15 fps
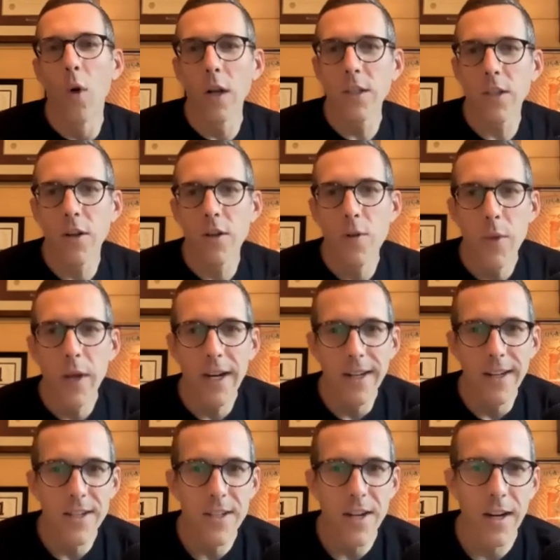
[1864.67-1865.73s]
Are you big
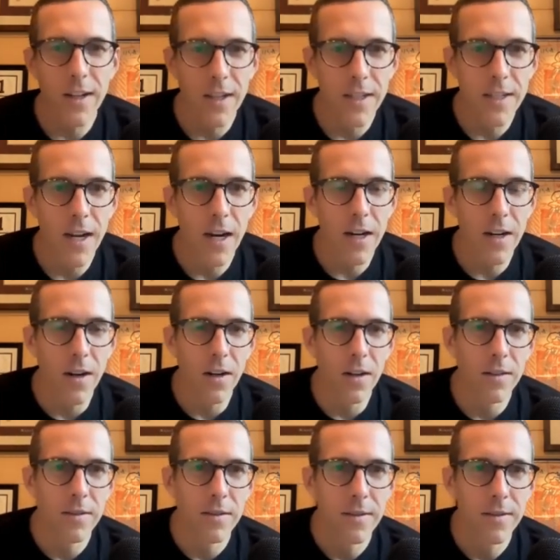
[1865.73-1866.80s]
into cycling tech at
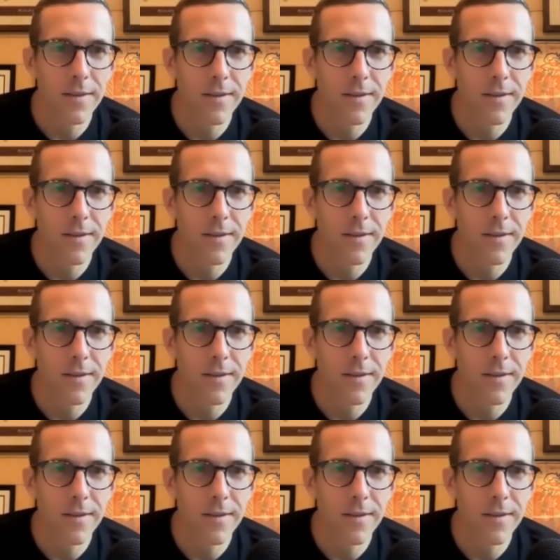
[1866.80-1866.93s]
all?